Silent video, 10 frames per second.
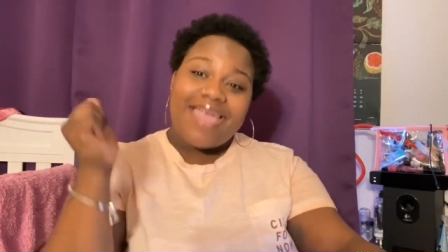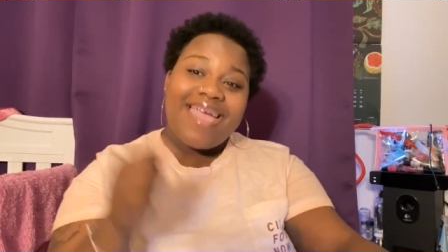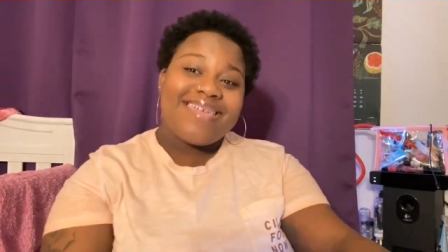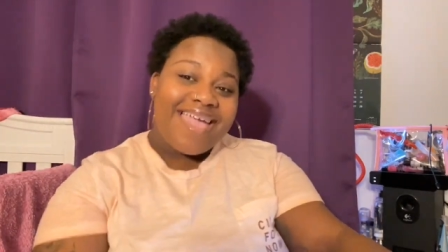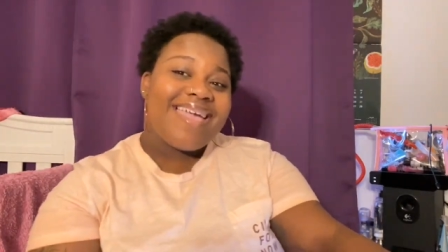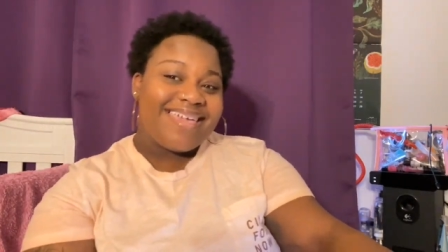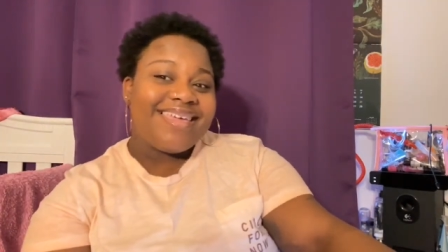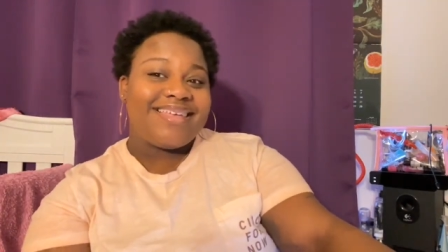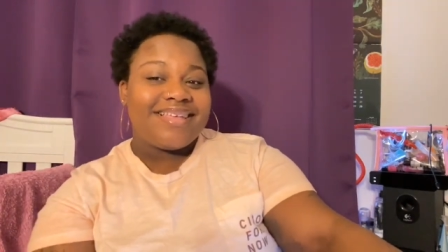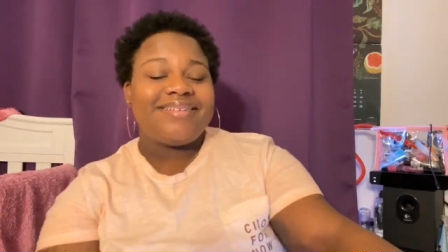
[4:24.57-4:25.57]
I
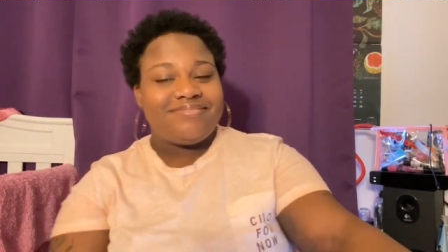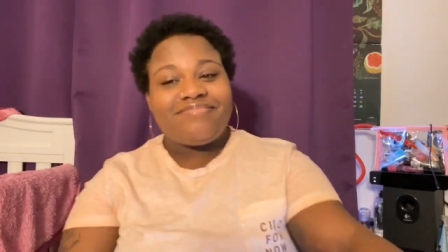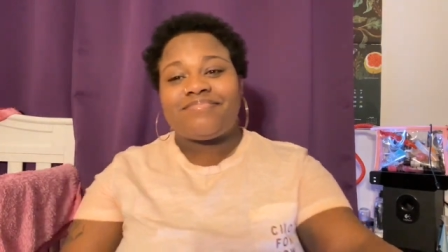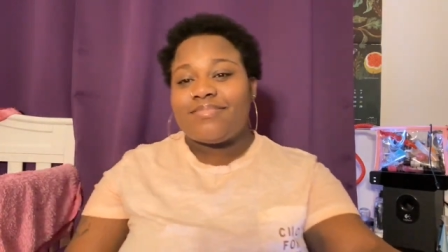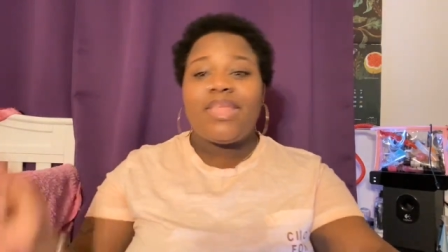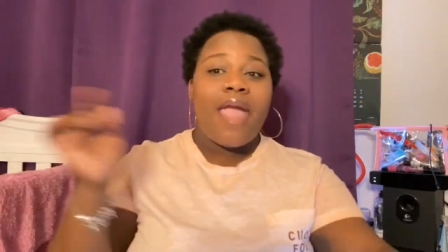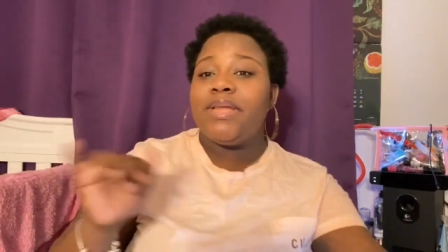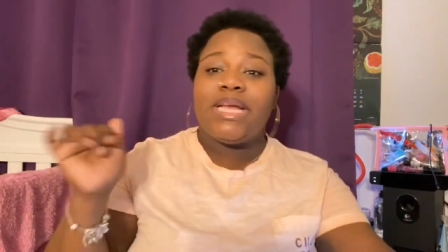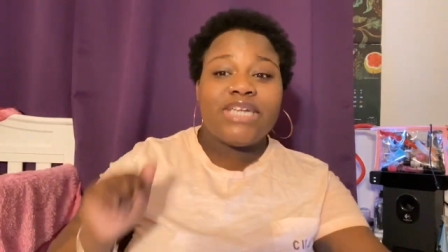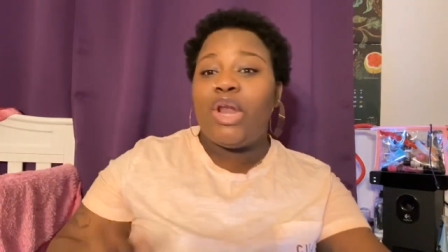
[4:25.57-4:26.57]
put the shot
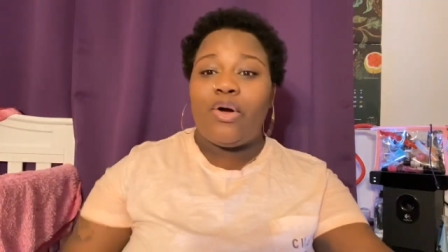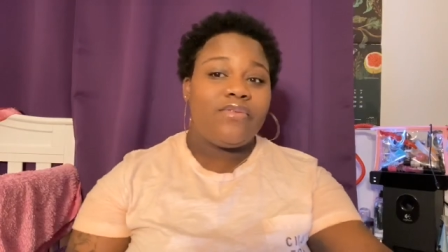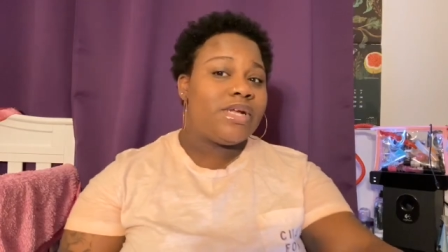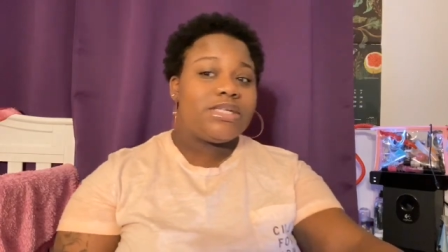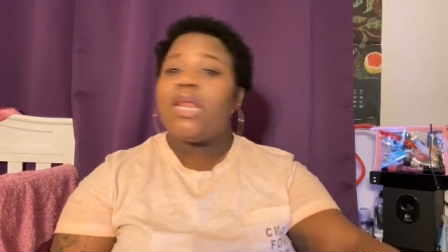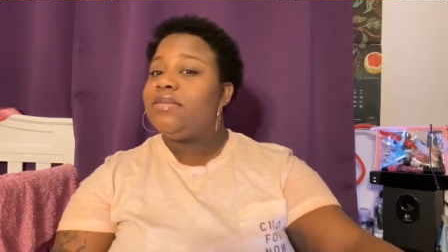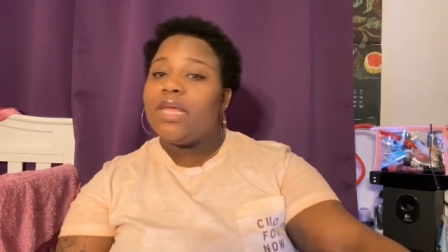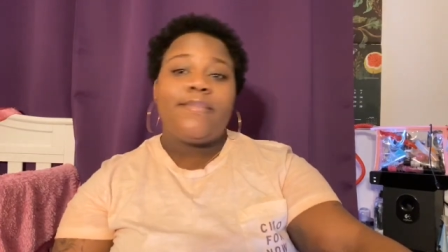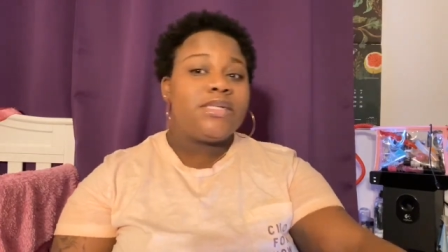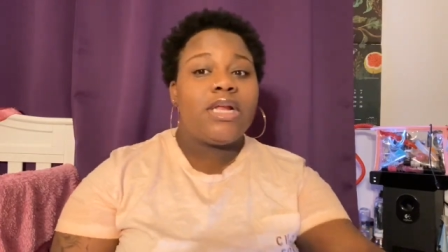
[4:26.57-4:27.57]
off. I'm slamming shots
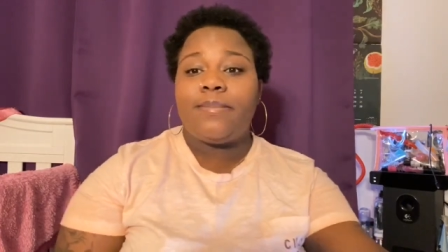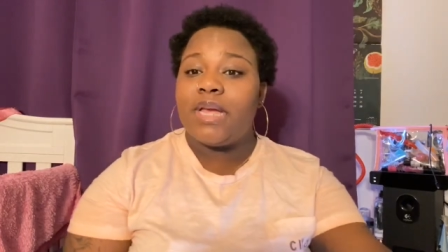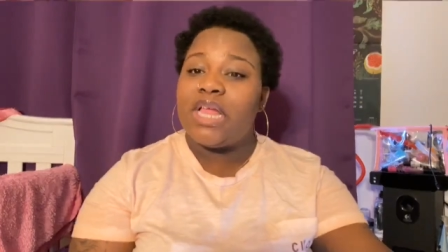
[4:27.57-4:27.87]
and getting these deals.